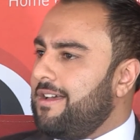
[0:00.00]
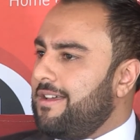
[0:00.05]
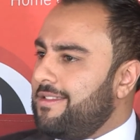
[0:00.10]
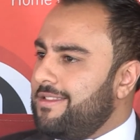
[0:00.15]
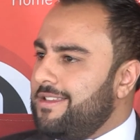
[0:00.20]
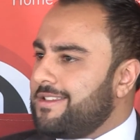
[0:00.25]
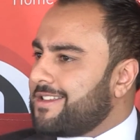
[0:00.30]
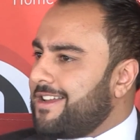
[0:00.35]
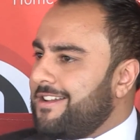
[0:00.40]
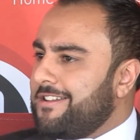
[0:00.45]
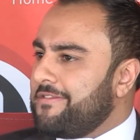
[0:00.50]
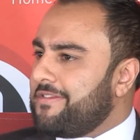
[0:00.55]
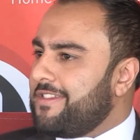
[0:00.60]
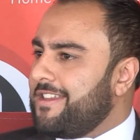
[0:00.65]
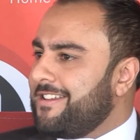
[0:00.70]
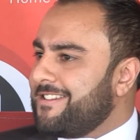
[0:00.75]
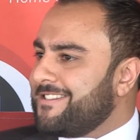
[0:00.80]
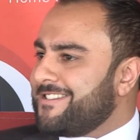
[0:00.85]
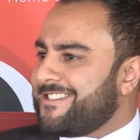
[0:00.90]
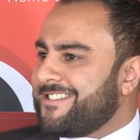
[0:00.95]
these kind of
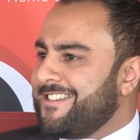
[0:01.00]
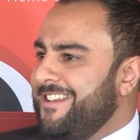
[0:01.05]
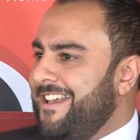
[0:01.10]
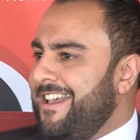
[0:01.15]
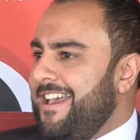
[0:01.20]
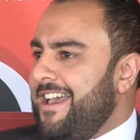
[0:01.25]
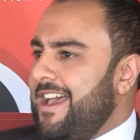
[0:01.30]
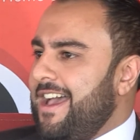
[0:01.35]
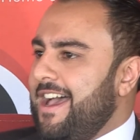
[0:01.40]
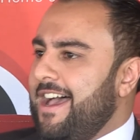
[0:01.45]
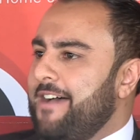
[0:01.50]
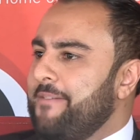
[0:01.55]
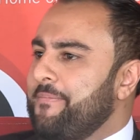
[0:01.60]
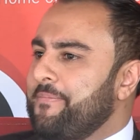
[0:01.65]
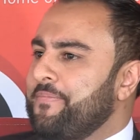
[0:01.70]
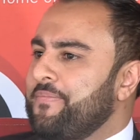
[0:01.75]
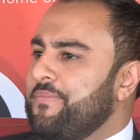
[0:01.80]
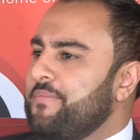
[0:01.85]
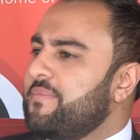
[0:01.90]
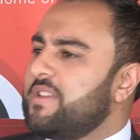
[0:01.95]
things,
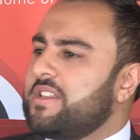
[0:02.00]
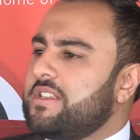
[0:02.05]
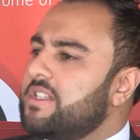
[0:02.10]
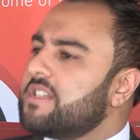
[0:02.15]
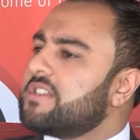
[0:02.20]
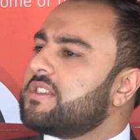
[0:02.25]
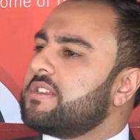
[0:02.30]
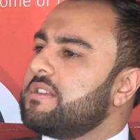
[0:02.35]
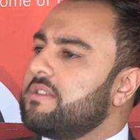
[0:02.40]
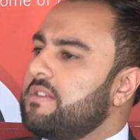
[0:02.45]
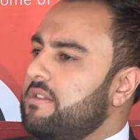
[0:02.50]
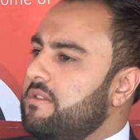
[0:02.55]
but just